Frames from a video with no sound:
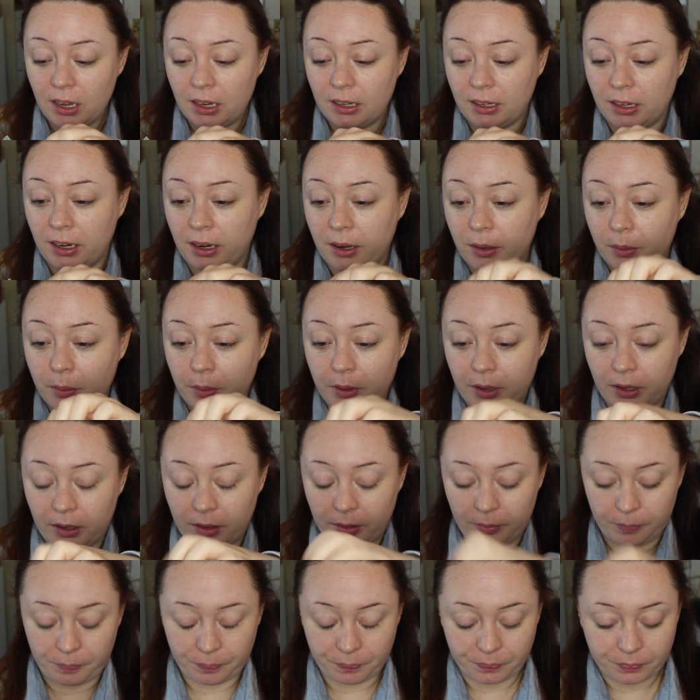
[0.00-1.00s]
Now
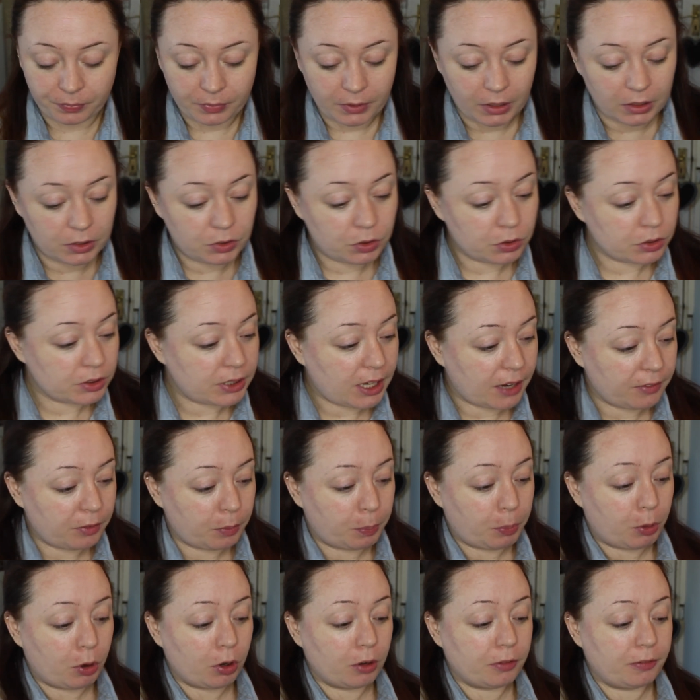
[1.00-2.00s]
it does have a
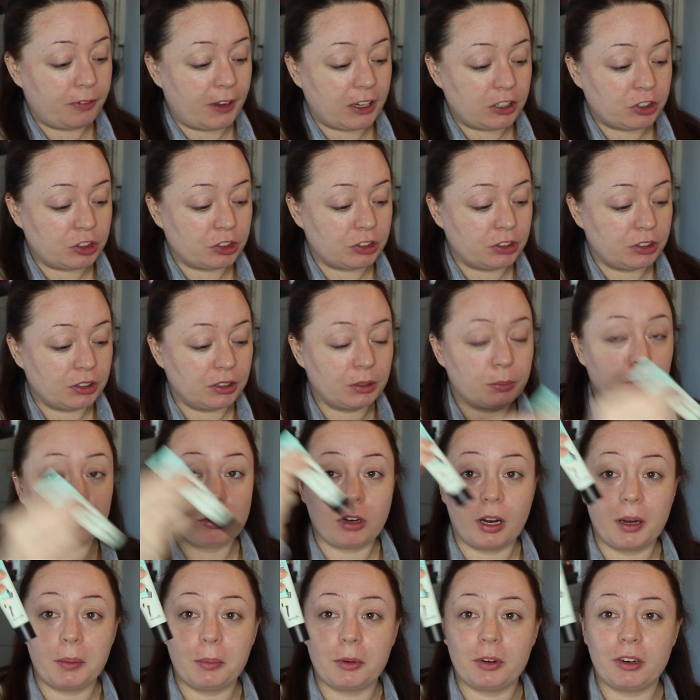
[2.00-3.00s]
Porefessional
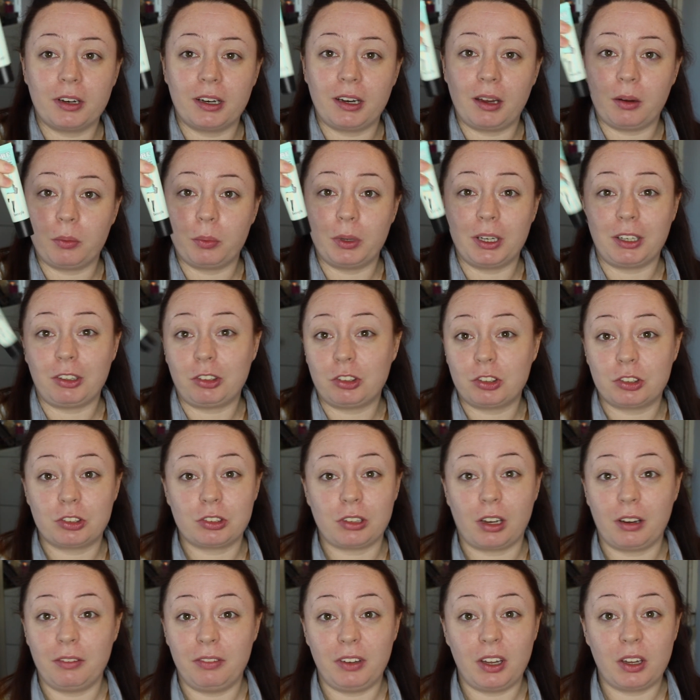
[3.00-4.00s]
primer in it, which
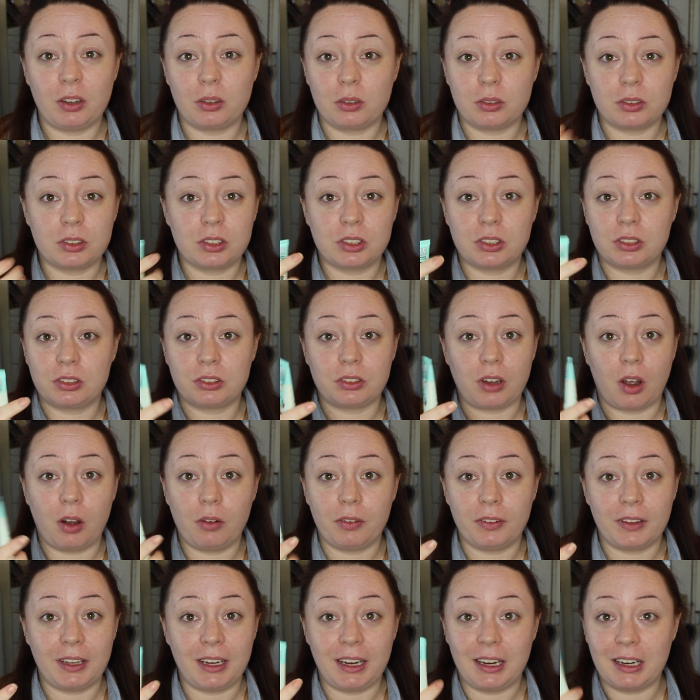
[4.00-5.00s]
I've used
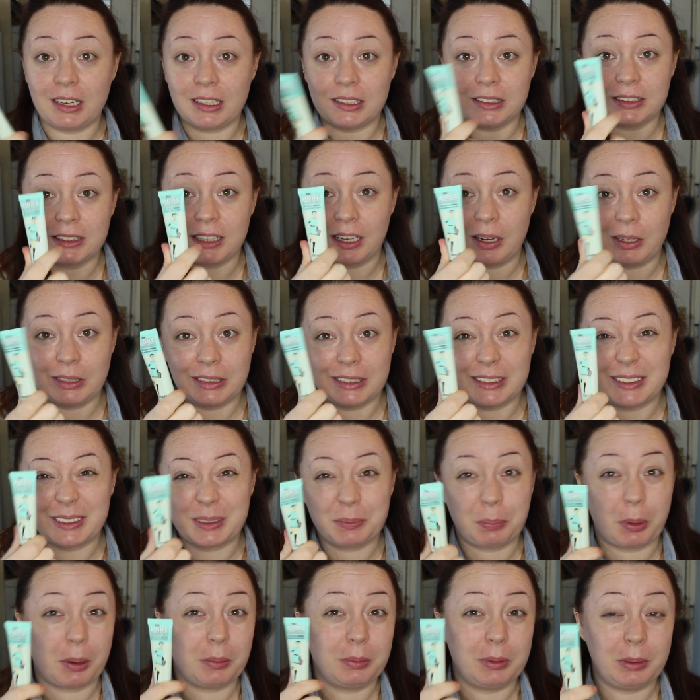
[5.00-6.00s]
over the years, and this is
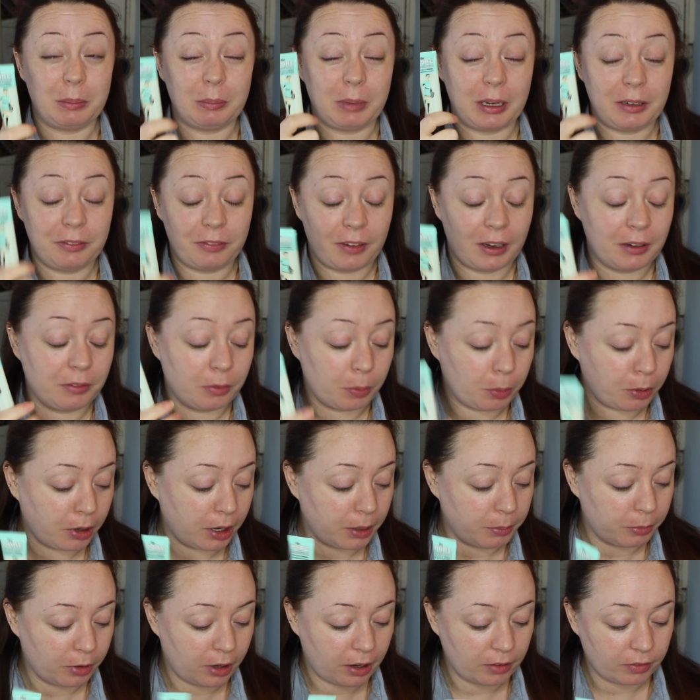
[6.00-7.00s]
probably my favourite
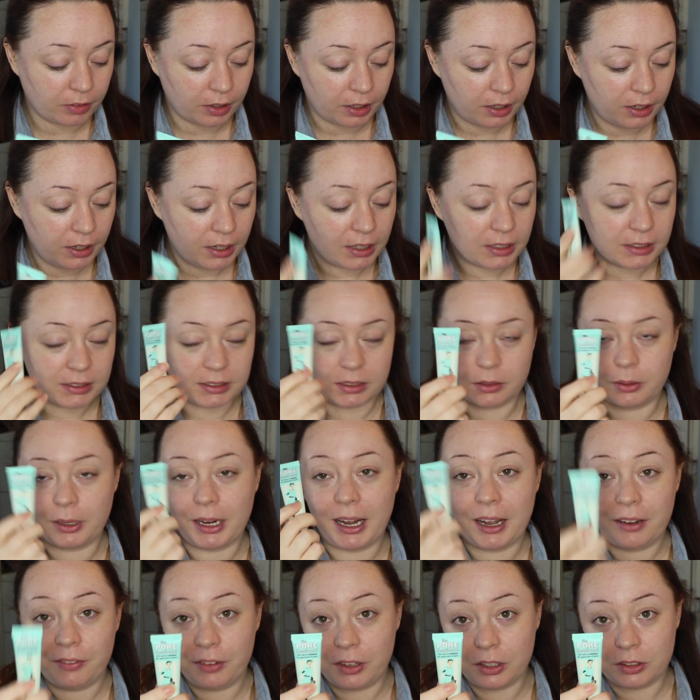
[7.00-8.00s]
primer ever. So I
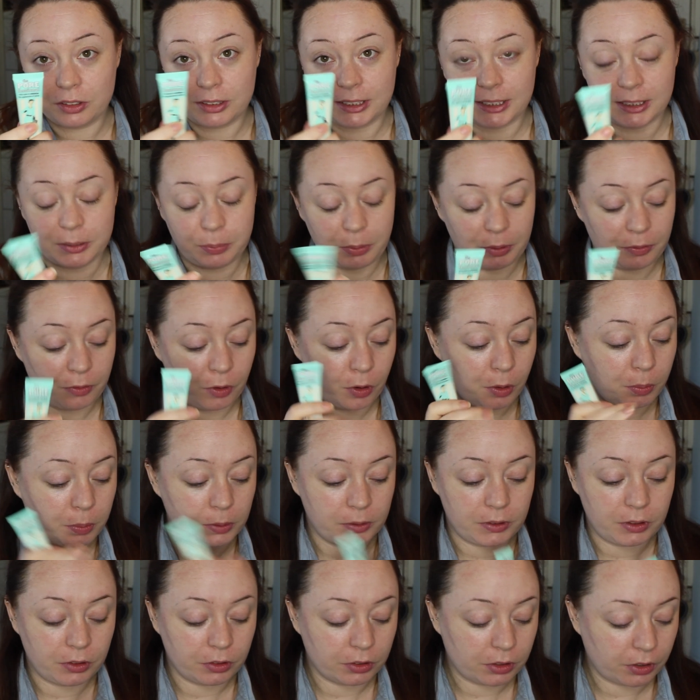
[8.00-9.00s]
have used this before, but
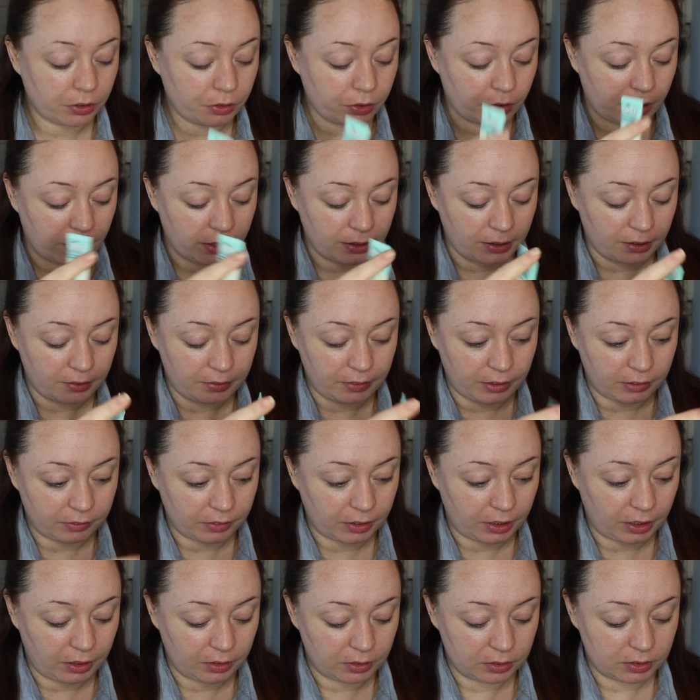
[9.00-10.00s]
the other 3 I've
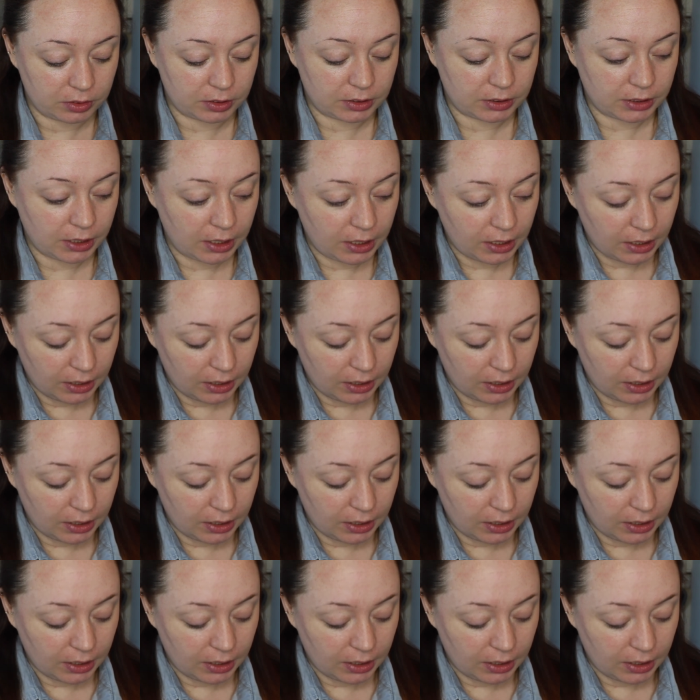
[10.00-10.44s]
never used.